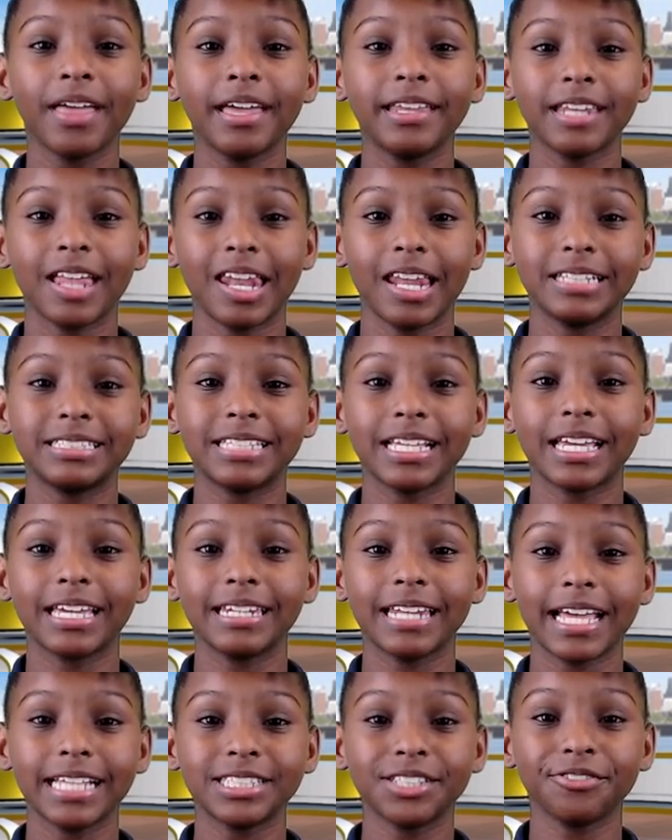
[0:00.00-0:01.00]
Now let's take a
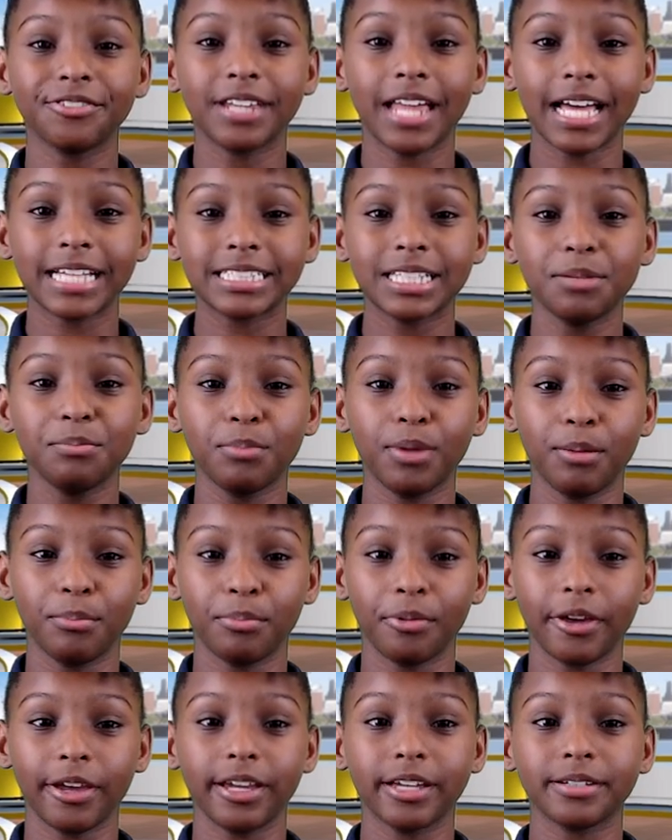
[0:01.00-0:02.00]
nice and relaxing brain
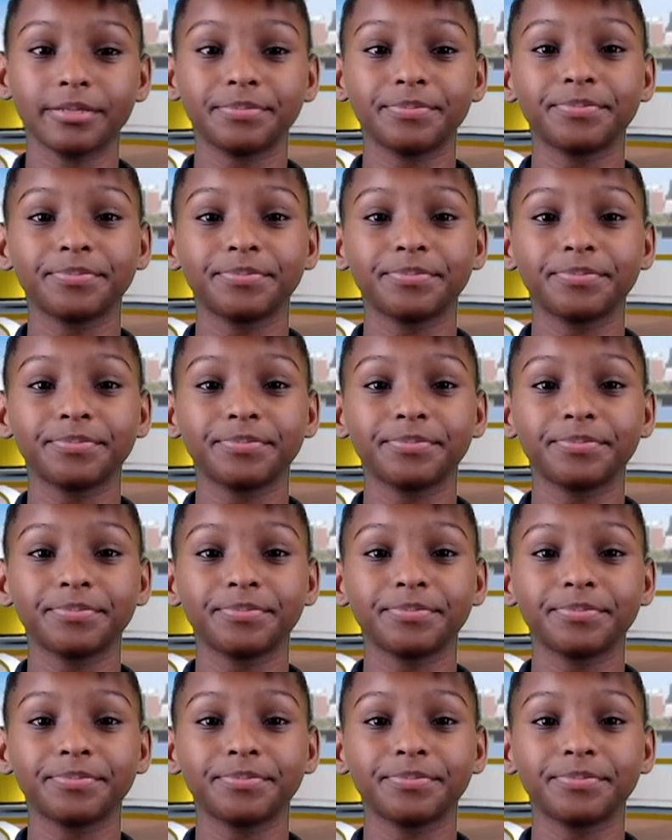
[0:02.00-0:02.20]
break.